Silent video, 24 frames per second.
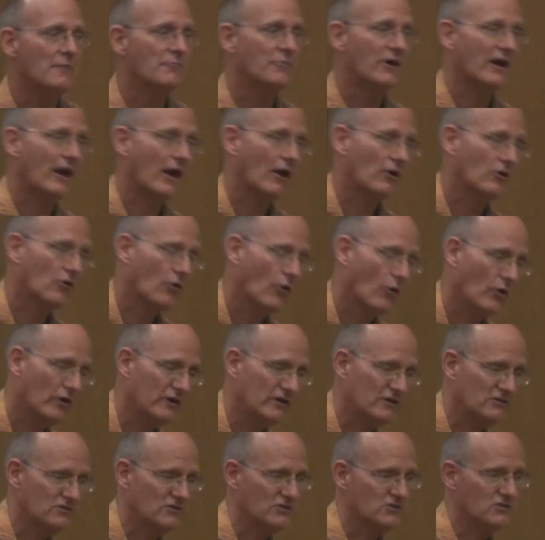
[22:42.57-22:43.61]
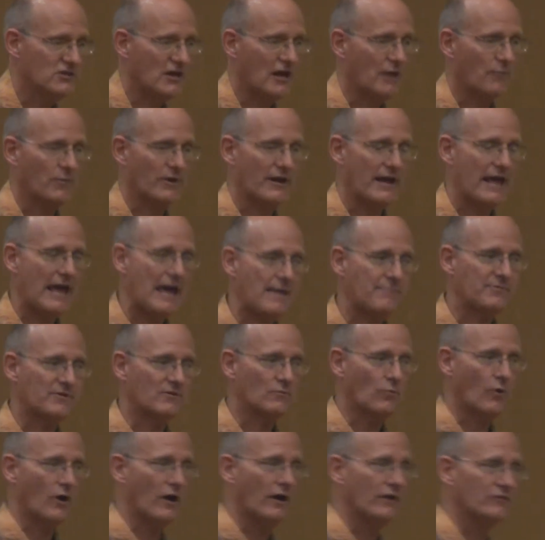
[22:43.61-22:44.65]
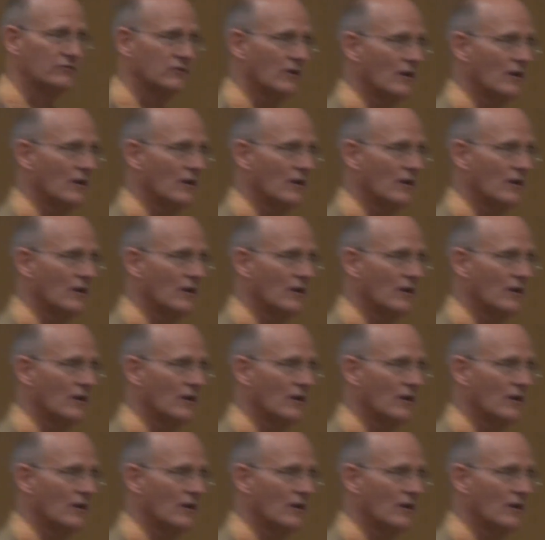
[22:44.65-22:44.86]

But according to John, what happened was